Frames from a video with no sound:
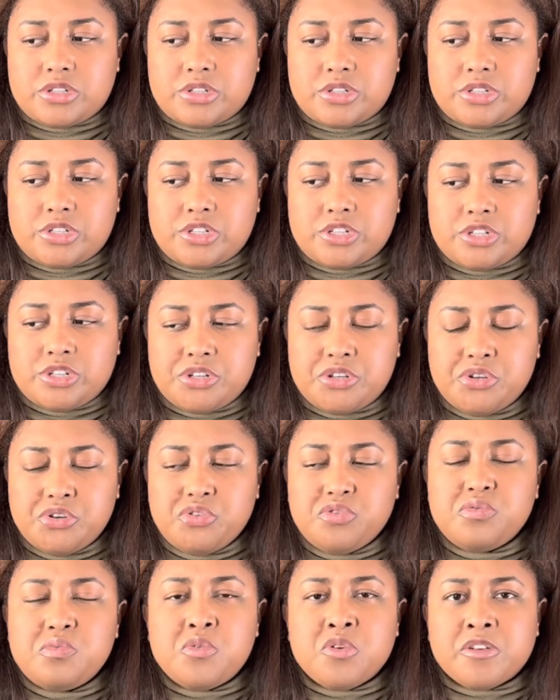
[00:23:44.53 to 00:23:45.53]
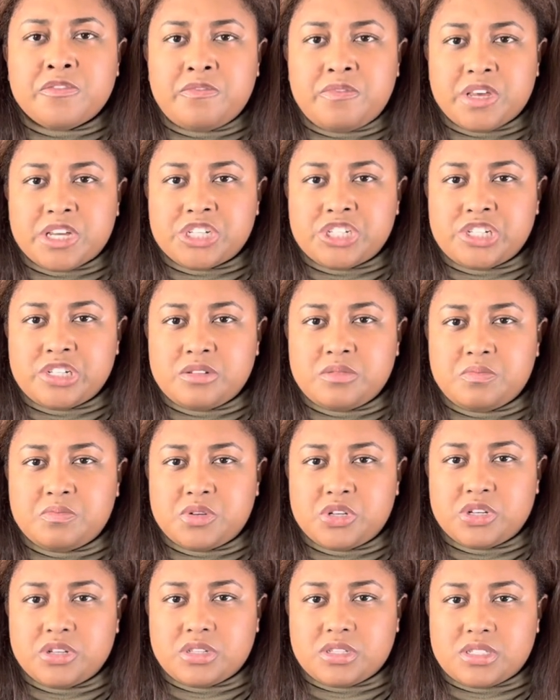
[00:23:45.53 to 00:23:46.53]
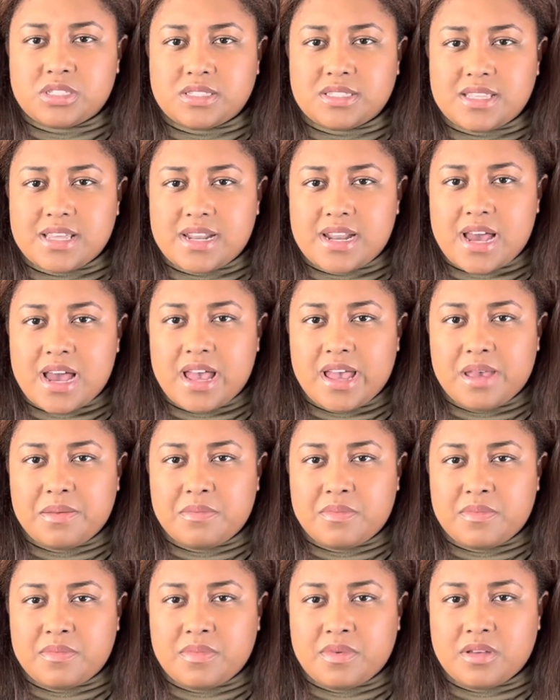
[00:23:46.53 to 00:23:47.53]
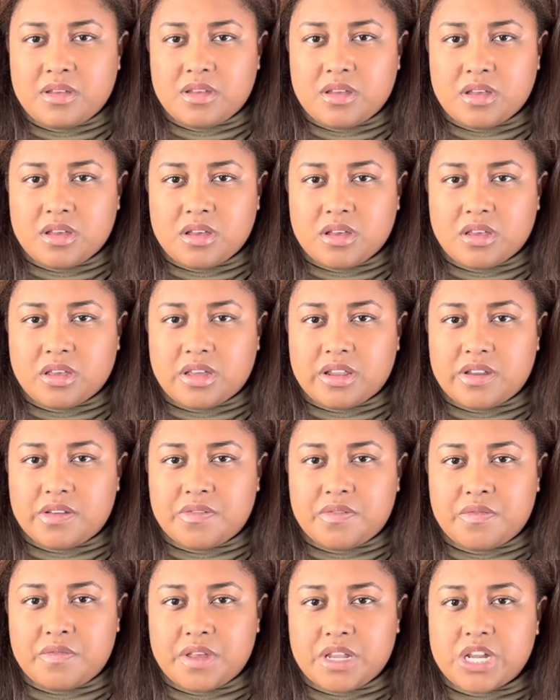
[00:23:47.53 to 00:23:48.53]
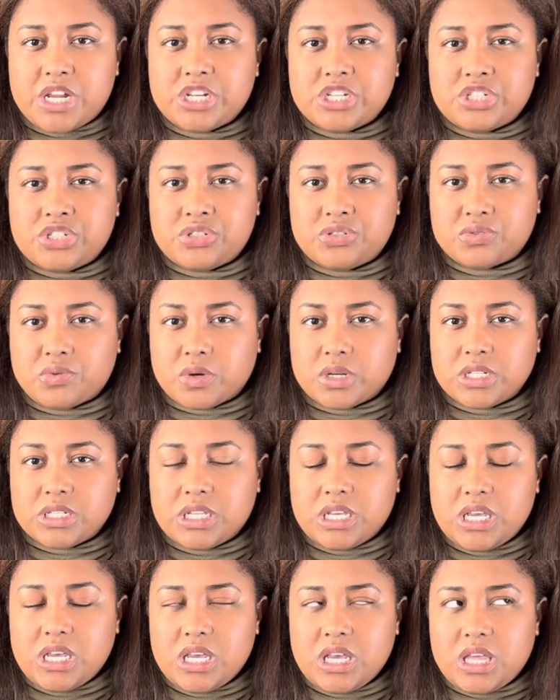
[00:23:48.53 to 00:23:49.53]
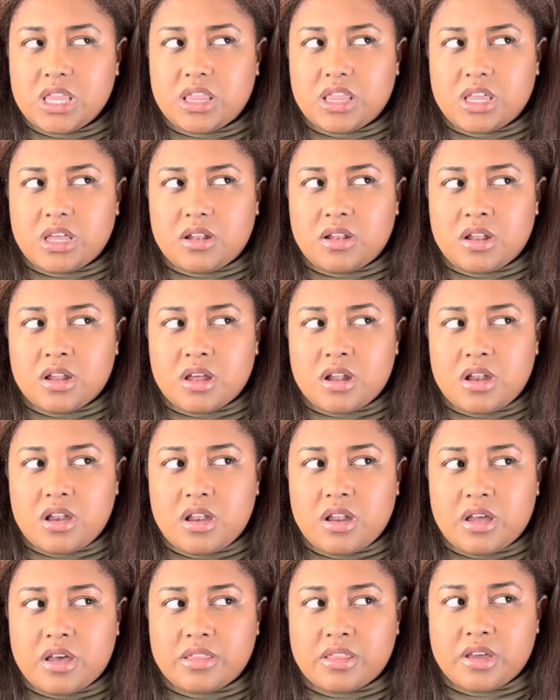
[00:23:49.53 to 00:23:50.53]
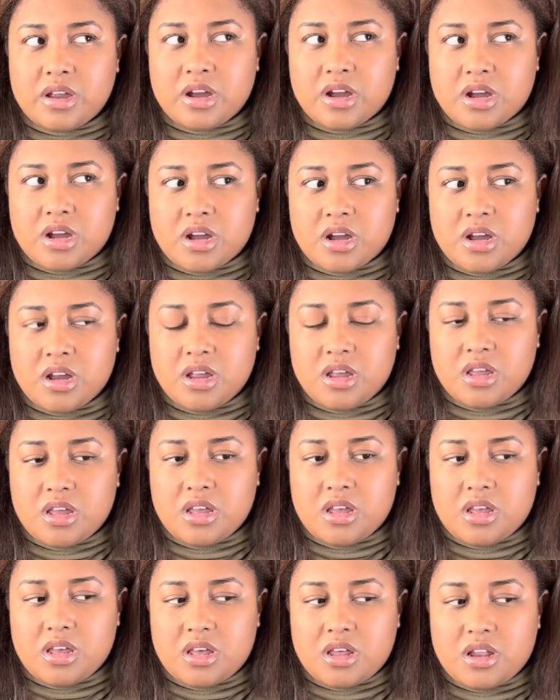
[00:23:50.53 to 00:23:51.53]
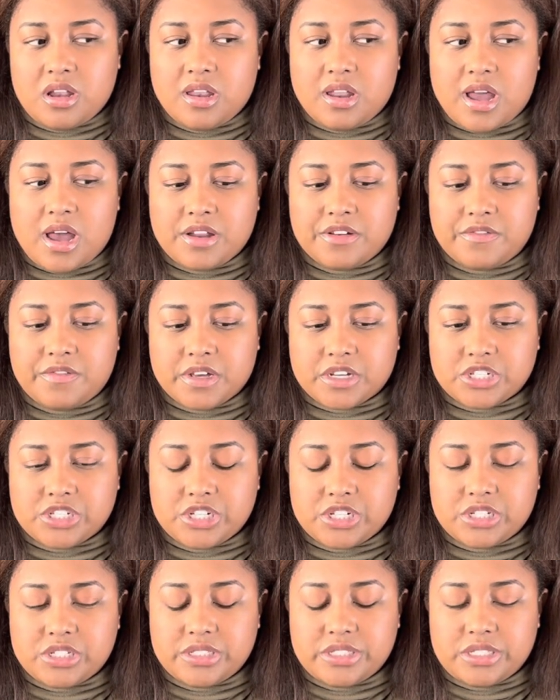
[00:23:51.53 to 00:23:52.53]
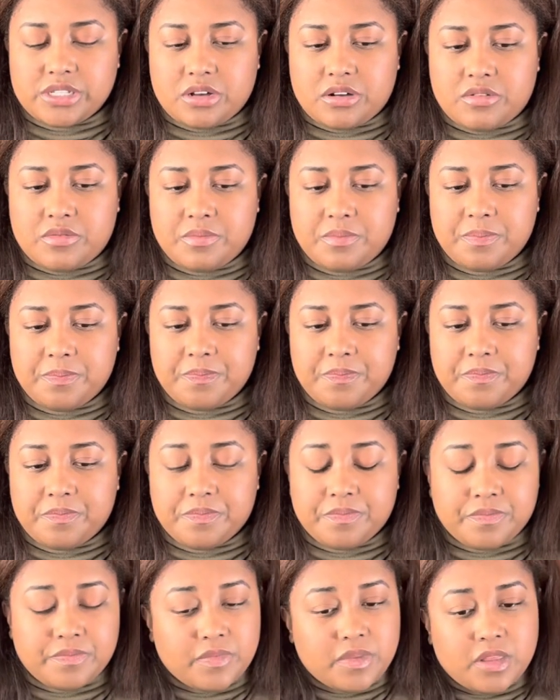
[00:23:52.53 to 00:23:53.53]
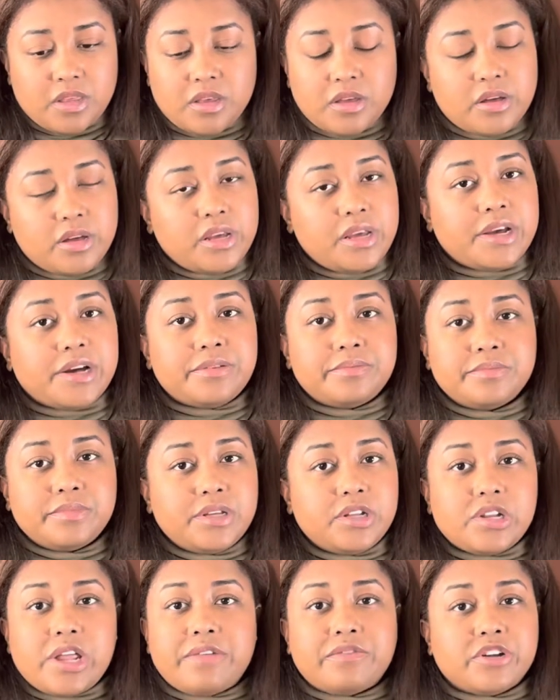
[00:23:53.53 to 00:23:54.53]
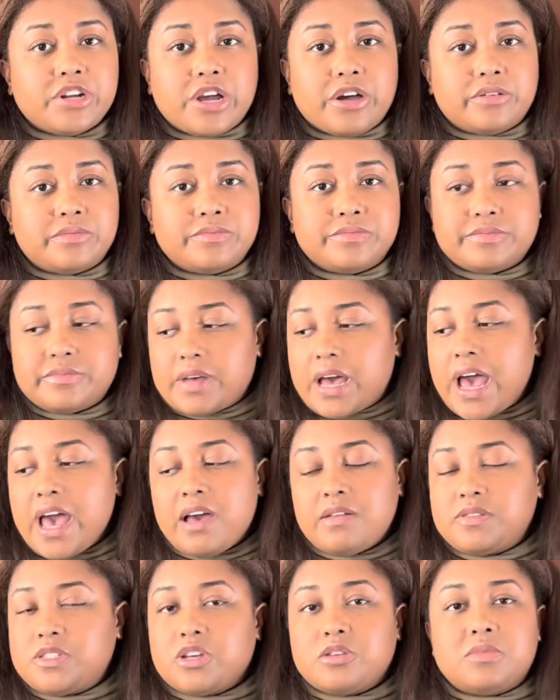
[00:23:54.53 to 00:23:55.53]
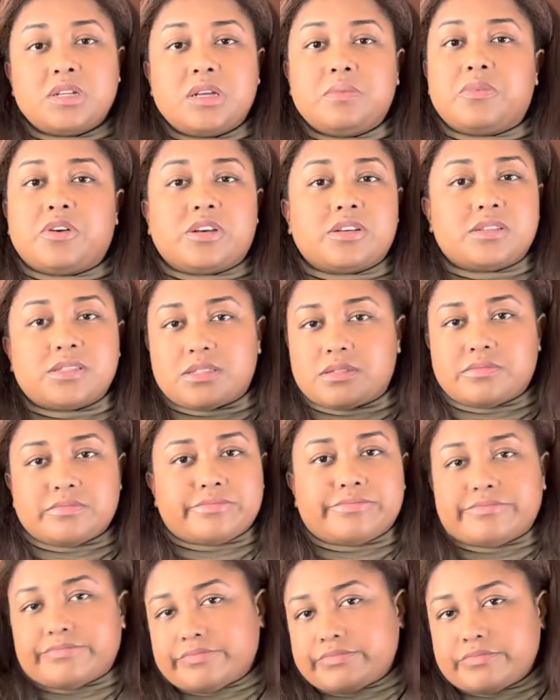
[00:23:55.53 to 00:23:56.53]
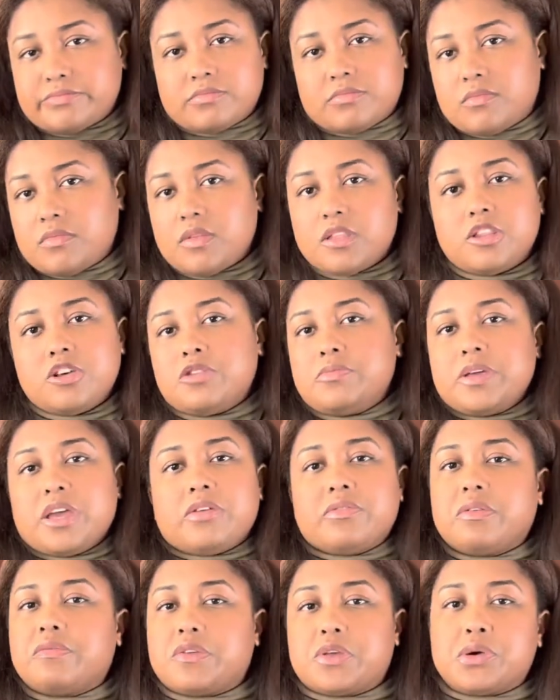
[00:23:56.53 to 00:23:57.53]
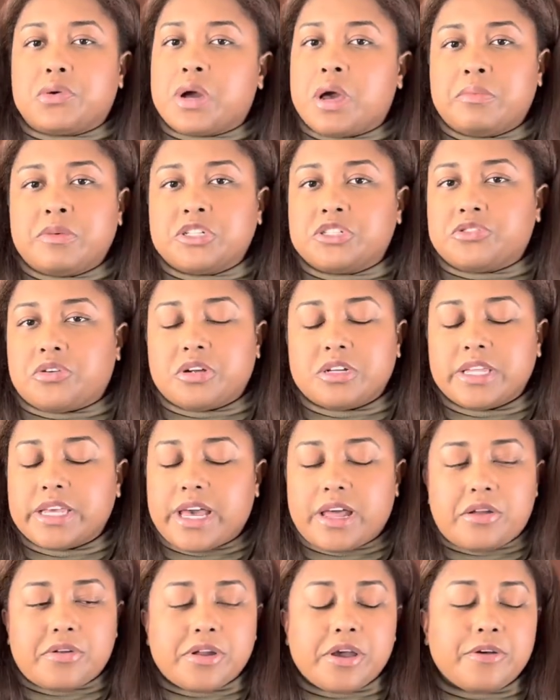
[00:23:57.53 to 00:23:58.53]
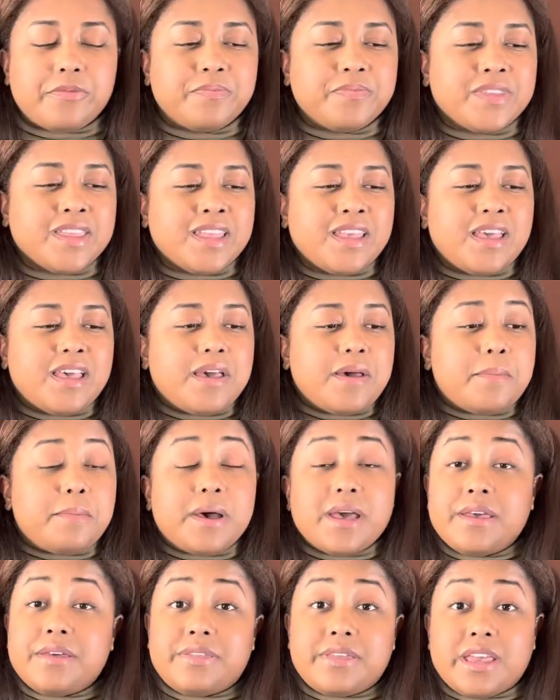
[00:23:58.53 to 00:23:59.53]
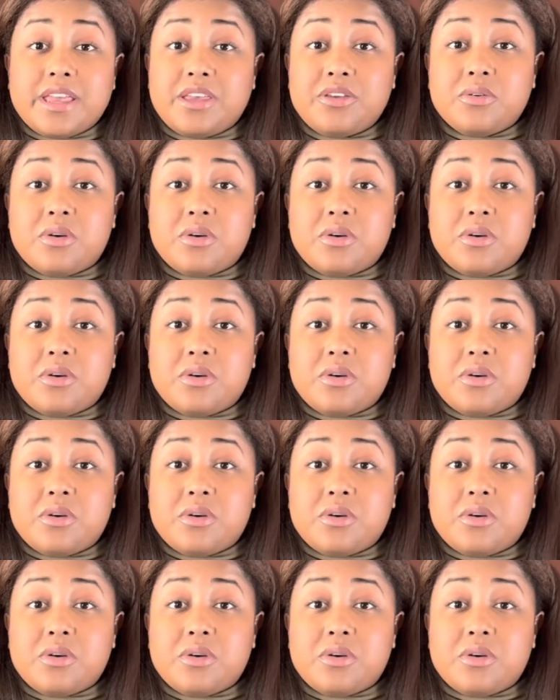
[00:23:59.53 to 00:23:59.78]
two more fiction books that I'm going to finish shortly and then another nonfiction. So, yeah, you never know. I have so many books. There'll be a review coming shortly. I don't know. But thank you